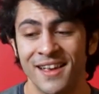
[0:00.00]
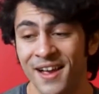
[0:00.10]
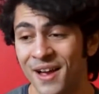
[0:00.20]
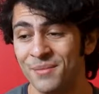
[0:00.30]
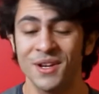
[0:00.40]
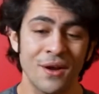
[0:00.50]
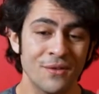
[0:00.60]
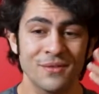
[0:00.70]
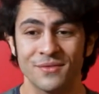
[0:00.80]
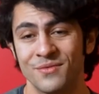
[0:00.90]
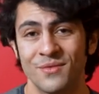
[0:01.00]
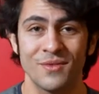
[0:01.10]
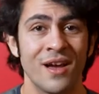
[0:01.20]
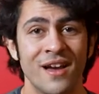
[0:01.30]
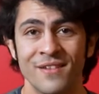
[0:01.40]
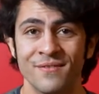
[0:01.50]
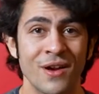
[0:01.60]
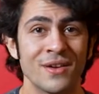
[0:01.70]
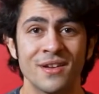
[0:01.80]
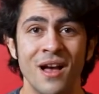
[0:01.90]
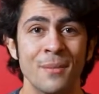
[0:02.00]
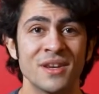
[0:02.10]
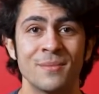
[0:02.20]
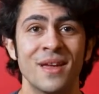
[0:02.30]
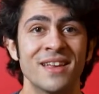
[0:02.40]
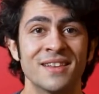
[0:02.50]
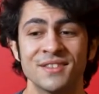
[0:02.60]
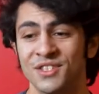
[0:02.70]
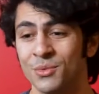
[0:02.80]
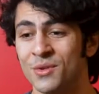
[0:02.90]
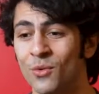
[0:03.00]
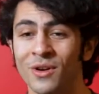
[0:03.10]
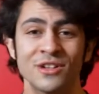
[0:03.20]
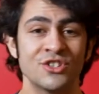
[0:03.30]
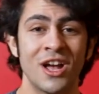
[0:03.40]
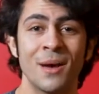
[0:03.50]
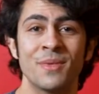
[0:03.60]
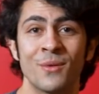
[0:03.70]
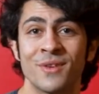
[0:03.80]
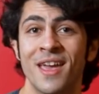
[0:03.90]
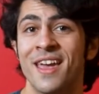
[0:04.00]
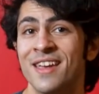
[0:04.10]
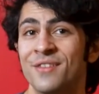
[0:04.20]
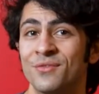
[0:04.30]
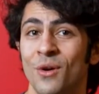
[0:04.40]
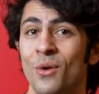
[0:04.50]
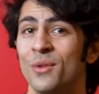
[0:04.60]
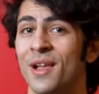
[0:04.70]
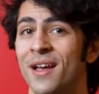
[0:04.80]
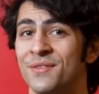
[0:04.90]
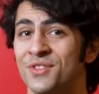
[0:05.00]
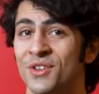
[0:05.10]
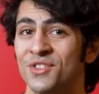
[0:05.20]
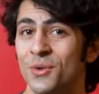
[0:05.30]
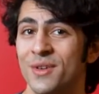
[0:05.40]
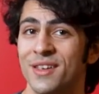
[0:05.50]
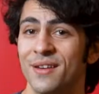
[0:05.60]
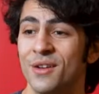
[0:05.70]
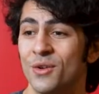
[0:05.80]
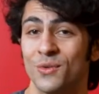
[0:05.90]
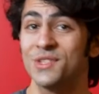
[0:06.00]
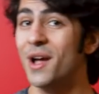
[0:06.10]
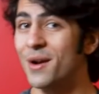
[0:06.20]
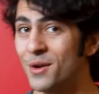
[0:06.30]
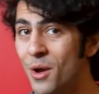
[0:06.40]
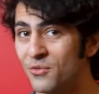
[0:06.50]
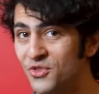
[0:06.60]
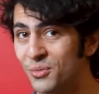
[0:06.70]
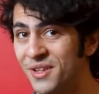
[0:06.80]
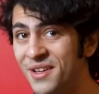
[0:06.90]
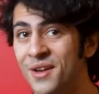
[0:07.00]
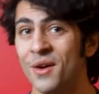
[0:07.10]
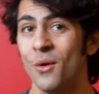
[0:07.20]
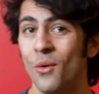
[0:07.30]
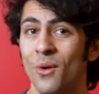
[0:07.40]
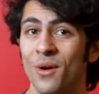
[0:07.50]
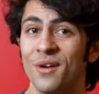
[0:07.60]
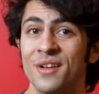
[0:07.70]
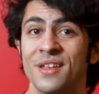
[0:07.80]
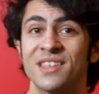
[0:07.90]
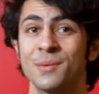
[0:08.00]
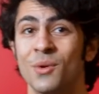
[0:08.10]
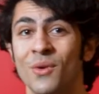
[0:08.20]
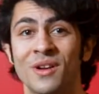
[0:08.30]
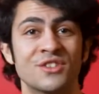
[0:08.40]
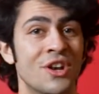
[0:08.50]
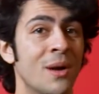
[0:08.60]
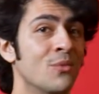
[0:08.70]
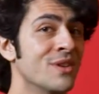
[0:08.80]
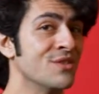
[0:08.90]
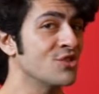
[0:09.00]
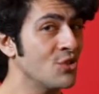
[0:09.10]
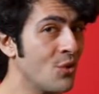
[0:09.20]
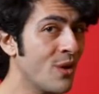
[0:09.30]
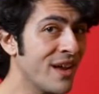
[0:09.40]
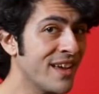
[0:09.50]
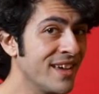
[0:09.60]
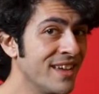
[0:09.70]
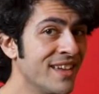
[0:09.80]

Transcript: A very common debate is, do we work a job that we hate for our whole lives just so we can retire comfortably? Or can we work a job we enjoy,